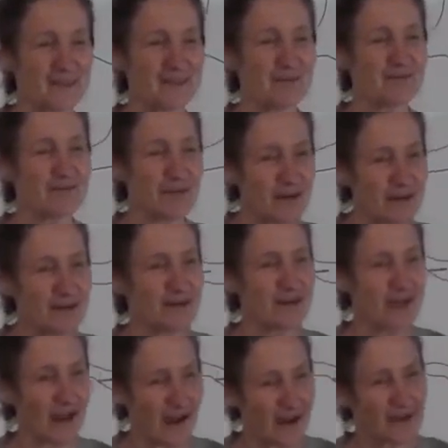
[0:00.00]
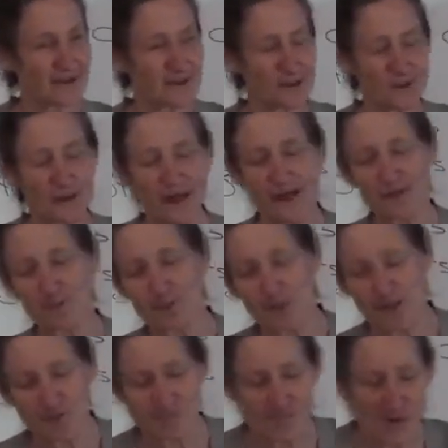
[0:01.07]
the offending article had
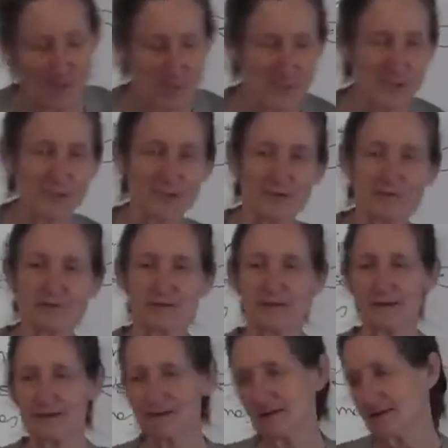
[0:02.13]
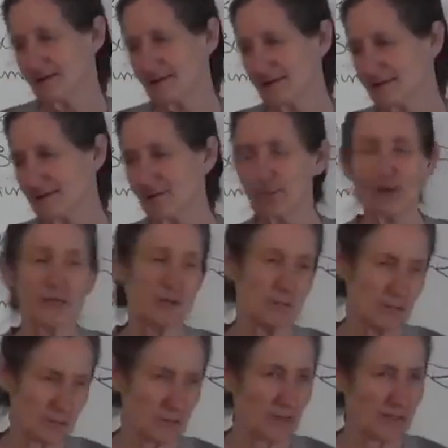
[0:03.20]
been removed, the body
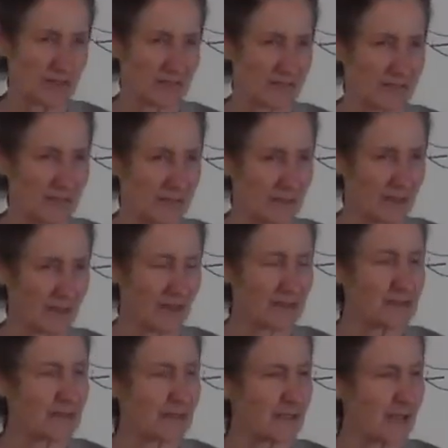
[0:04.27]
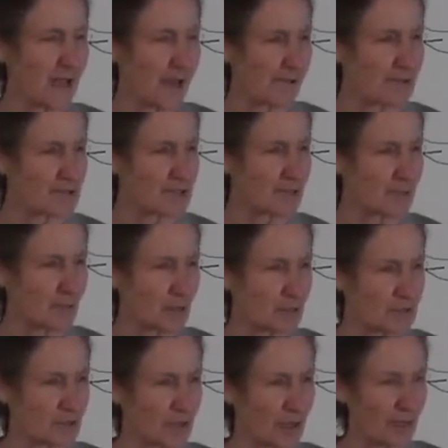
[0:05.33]
would quickly heal. I did encourage him
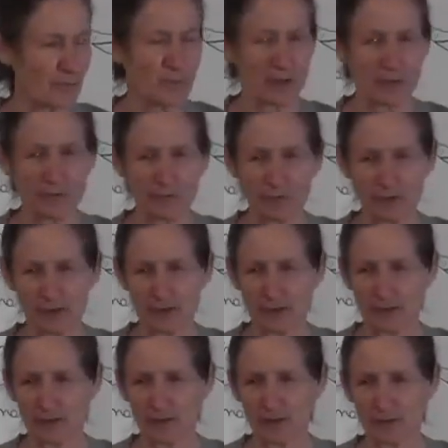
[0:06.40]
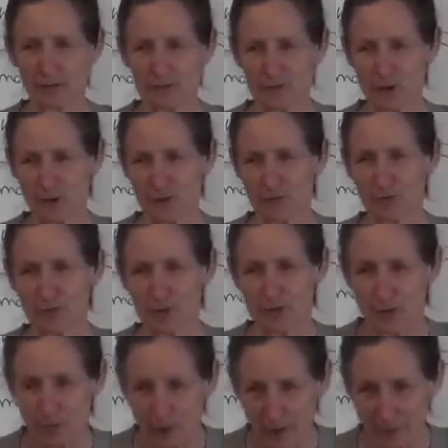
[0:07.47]
not to go barefoot in a lot of dirt and
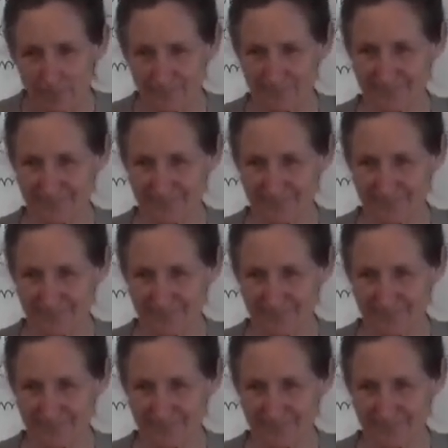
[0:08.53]
manure.